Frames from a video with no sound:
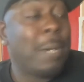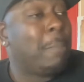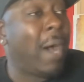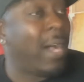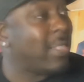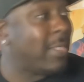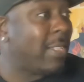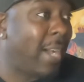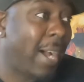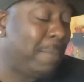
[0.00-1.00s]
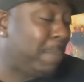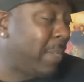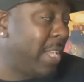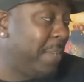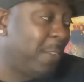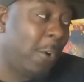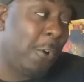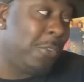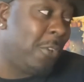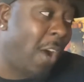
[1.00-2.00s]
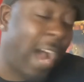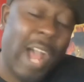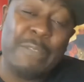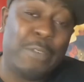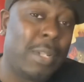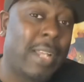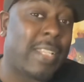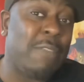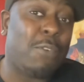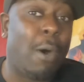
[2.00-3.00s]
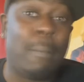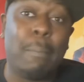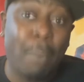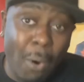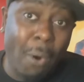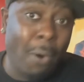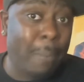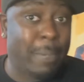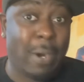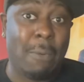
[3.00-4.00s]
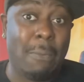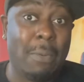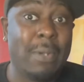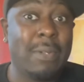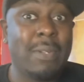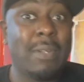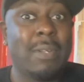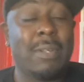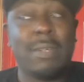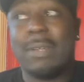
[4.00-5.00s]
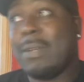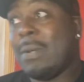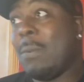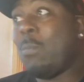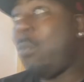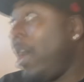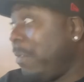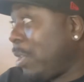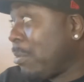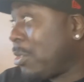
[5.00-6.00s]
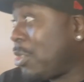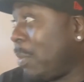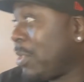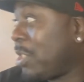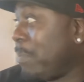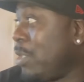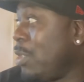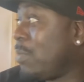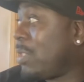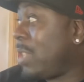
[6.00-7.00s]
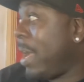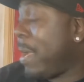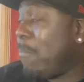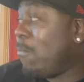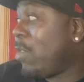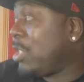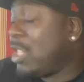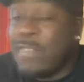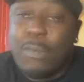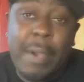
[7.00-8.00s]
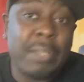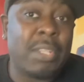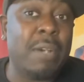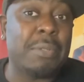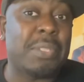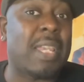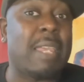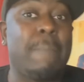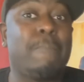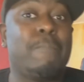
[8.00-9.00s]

But believe it or not, I feel like they've got more, bro. What if they were to show us some new um, Resident Evil 8 DLC?